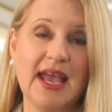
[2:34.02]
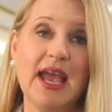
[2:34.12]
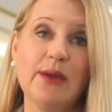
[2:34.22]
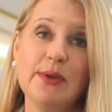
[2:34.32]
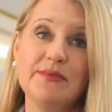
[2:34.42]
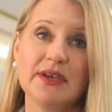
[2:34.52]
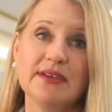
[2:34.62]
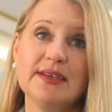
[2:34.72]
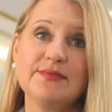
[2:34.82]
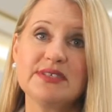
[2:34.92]
However,
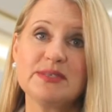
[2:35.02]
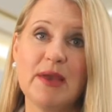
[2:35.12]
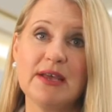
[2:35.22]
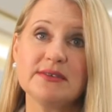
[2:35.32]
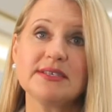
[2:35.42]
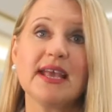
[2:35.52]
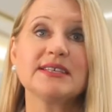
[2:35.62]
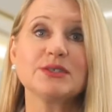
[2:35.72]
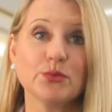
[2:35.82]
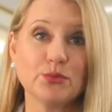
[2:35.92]
if the spouse
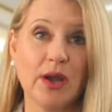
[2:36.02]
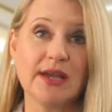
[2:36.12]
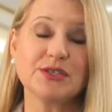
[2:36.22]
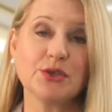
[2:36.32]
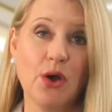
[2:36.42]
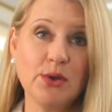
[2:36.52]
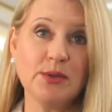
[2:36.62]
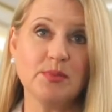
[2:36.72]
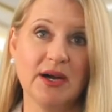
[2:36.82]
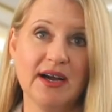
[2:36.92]
has a right to
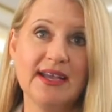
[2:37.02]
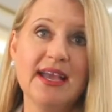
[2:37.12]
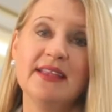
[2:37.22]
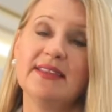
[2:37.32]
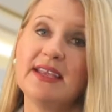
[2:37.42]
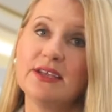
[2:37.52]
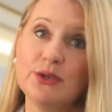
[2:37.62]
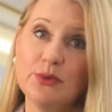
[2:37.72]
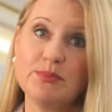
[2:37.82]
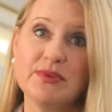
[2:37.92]
occupy, they
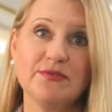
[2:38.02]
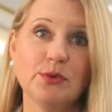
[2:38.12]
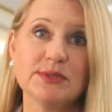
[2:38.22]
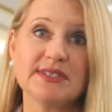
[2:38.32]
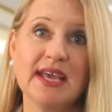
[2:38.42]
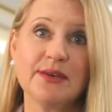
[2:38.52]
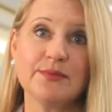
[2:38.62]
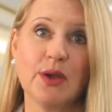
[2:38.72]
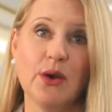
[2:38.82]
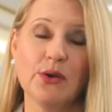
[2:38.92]
cannot be forced out of
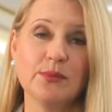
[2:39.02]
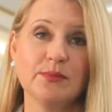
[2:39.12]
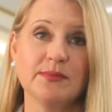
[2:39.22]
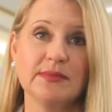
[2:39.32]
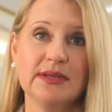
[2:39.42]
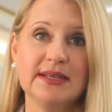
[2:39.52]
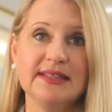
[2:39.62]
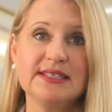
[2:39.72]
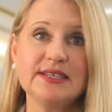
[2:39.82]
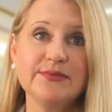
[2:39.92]
the home.
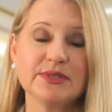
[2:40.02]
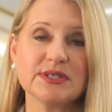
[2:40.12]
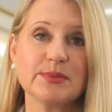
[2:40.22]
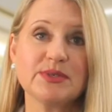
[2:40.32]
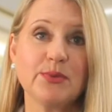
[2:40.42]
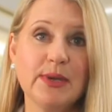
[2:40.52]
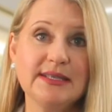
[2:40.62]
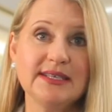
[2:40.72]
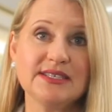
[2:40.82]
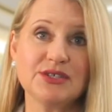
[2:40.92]
The difference between
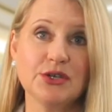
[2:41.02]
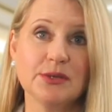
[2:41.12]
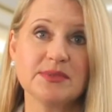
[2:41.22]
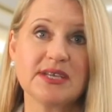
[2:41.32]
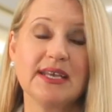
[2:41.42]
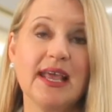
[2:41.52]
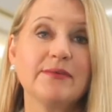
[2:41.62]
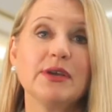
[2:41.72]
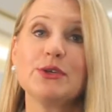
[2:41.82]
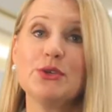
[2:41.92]
these terms can have
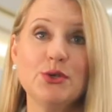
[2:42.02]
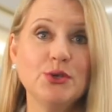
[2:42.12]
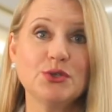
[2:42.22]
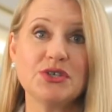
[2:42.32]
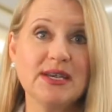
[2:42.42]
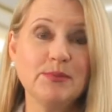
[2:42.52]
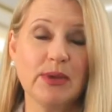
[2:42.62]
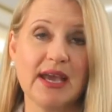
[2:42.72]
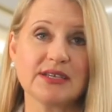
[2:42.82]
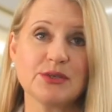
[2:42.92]
a huge
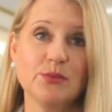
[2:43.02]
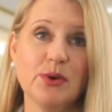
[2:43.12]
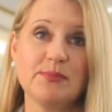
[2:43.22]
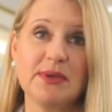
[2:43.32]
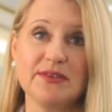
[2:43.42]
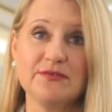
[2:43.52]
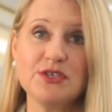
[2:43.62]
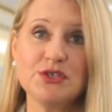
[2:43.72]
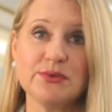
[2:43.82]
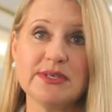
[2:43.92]
impact on what
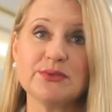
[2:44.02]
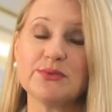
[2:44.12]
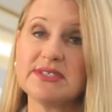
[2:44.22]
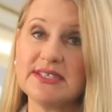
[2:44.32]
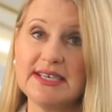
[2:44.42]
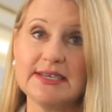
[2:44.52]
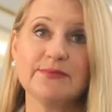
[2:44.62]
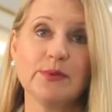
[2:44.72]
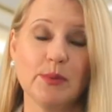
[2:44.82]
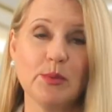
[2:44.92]
beneficiaries receive
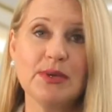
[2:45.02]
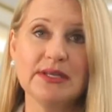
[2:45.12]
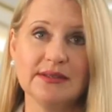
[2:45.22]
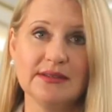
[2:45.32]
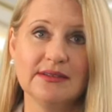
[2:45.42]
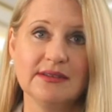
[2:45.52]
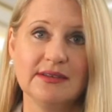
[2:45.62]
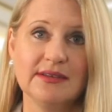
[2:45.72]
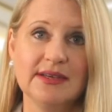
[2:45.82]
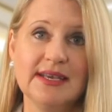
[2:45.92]
from a will.
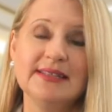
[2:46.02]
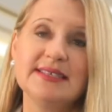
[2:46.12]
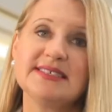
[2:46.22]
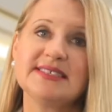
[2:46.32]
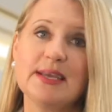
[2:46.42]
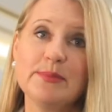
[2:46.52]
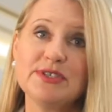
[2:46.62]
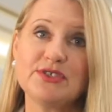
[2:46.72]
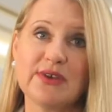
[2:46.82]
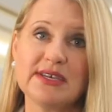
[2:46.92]
This is
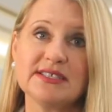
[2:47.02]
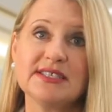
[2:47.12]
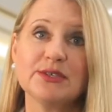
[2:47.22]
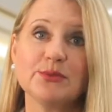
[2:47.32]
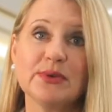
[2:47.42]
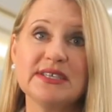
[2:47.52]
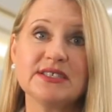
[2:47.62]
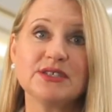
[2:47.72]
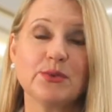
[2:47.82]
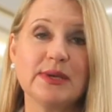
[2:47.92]
demonstrated in a
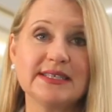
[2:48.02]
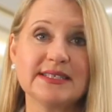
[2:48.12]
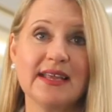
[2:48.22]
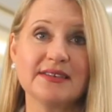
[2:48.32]
recent Queensland